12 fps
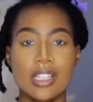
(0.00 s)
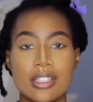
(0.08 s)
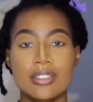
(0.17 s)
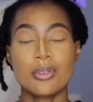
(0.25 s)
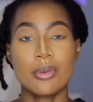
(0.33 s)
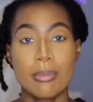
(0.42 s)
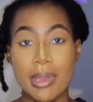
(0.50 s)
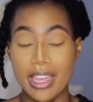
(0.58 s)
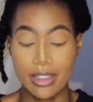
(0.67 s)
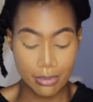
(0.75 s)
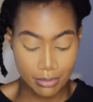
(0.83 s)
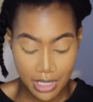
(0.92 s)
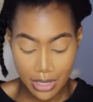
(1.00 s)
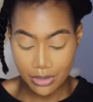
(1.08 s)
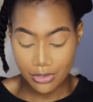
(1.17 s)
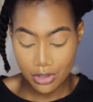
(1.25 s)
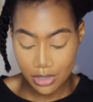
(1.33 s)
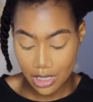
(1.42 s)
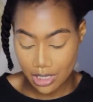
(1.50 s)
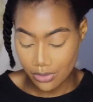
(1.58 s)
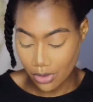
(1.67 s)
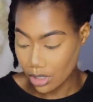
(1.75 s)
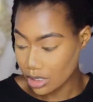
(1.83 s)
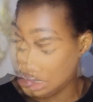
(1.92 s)
Okay, so we're back. Now, the first things
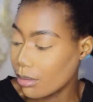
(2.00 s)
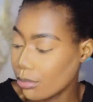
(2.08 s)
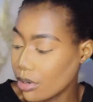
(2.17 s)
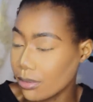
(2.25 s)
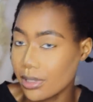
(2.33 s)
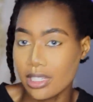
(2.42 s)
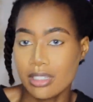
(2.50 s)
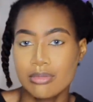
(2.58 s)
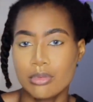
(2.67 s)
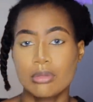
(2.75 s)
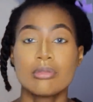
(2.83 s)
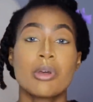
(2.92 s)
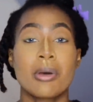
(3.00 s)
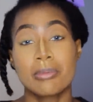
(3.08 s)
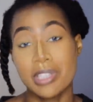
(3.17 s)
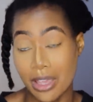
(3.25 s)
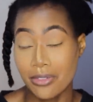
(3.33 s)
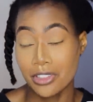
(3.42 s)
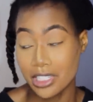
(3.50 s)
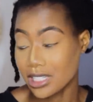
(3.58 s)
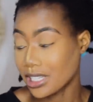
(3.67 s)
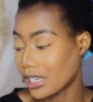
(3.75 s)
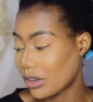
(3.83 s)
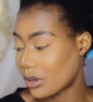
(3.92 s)
first, I'm definitely
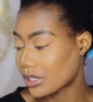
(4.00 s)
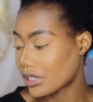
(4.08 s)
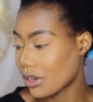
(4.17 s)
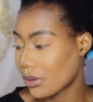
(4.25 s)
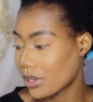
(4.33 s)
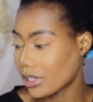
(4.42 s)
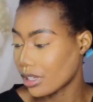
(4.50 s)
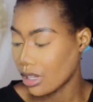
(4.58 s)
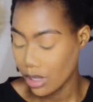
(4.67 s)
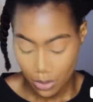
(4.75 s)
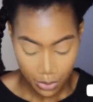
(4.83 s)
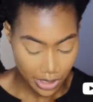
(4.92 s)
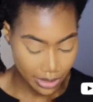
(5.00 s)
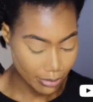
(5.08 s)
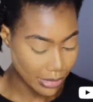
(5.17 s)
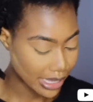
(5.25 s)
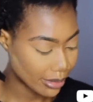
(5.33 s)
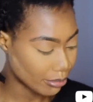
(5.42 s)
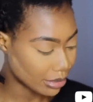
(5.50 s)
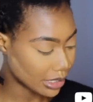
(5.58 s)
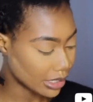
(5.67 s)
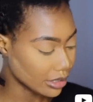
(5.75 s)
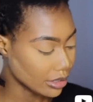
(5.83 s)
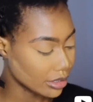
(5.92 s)
going to go in with my
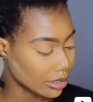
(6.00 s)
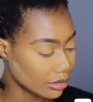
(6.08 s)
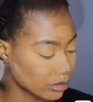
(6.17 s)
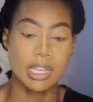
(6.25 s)
Blunt